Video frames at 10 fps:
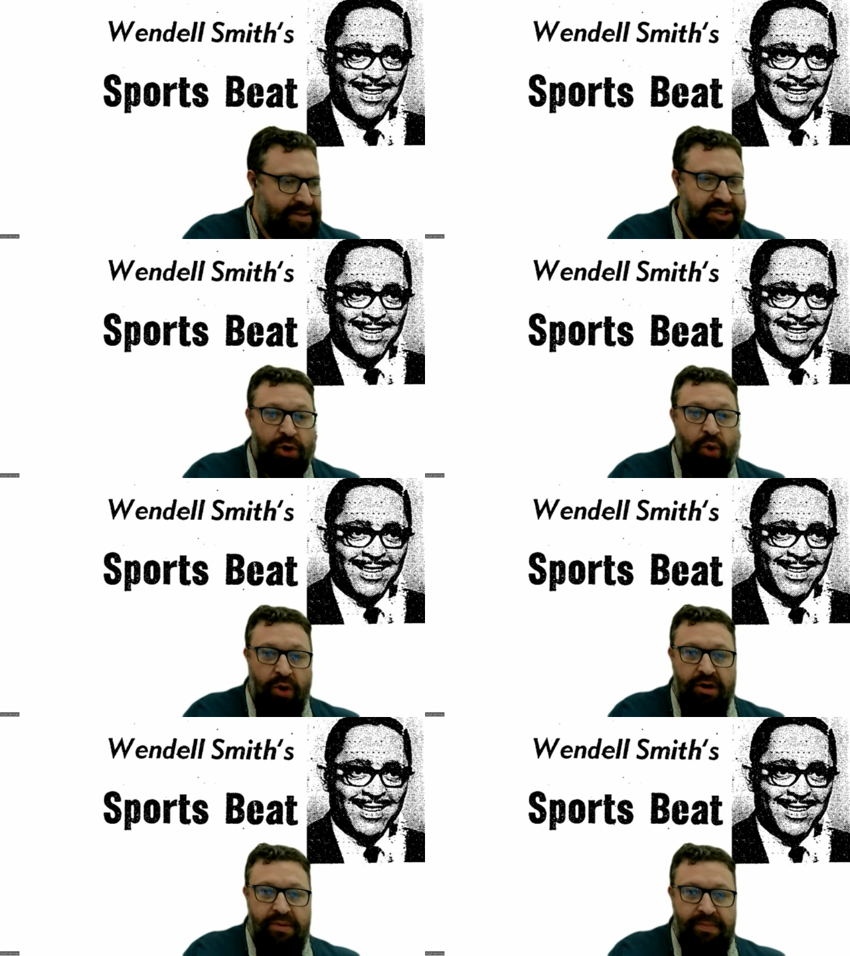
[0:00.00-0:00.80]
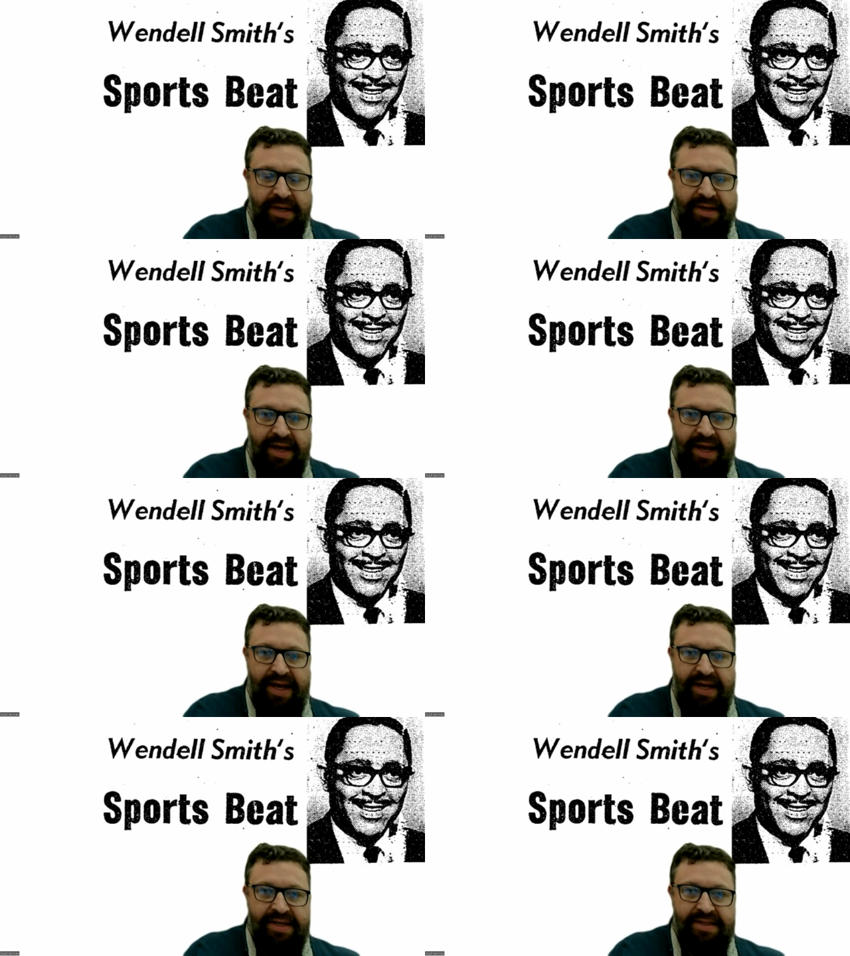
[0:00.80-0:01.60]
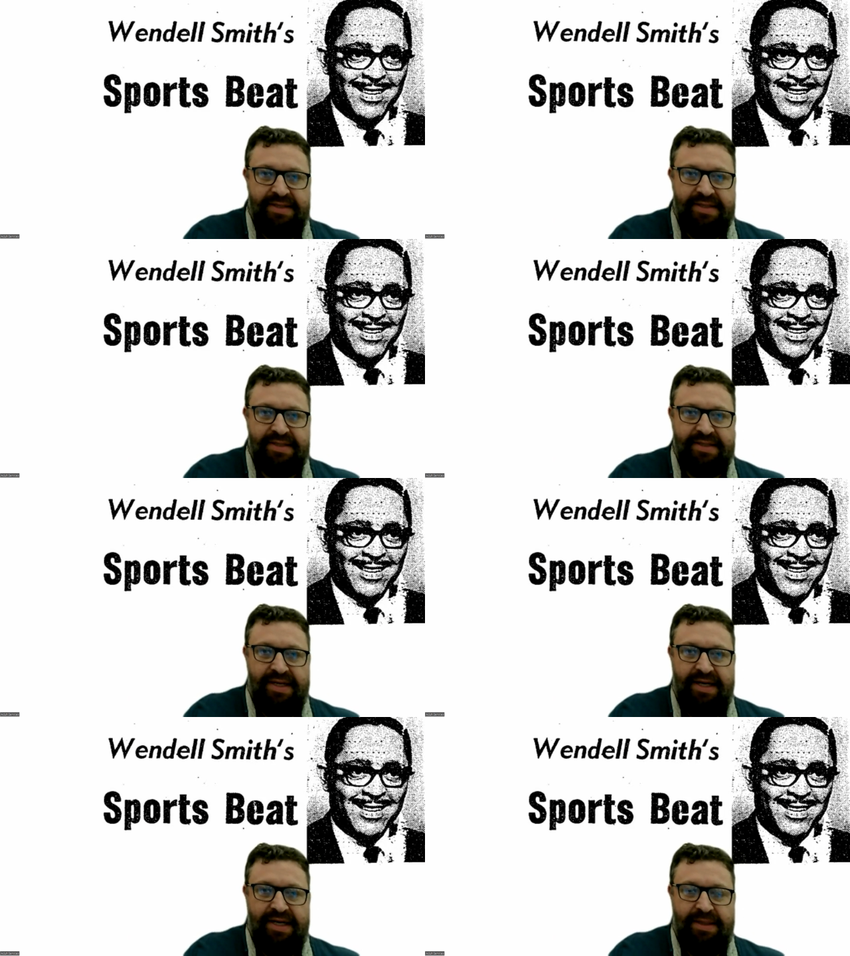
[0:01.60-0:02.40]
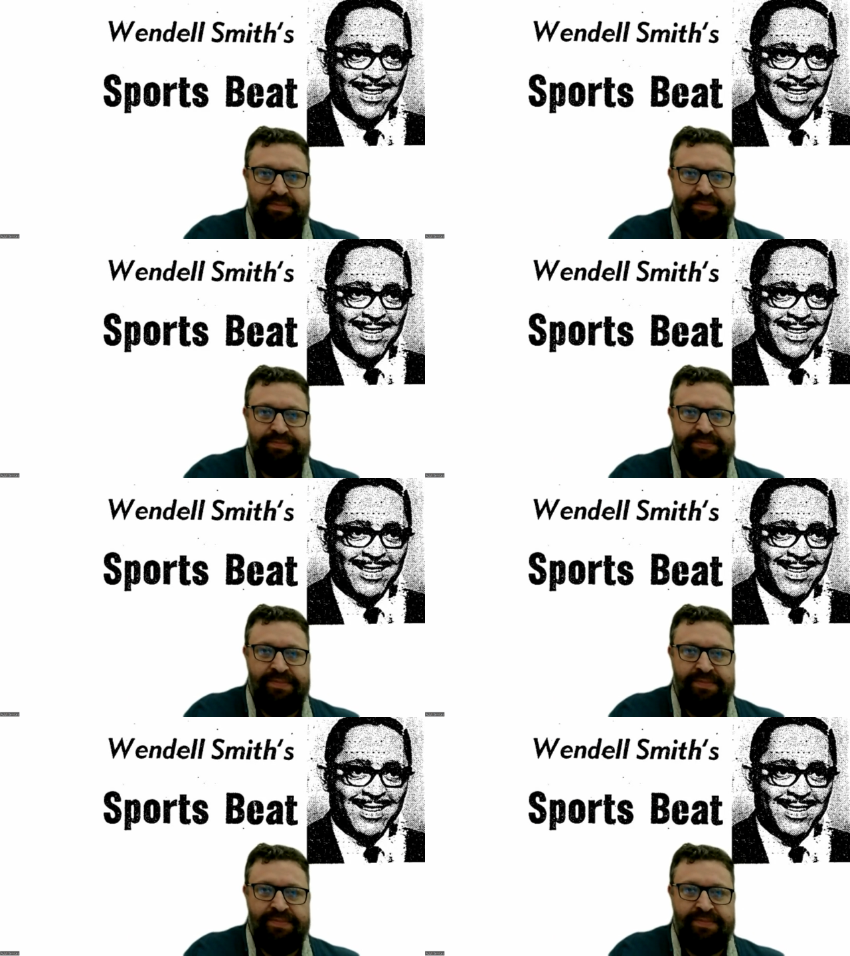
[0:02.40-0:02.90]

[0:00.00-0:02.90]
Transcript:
Speaker 1: decorum and um,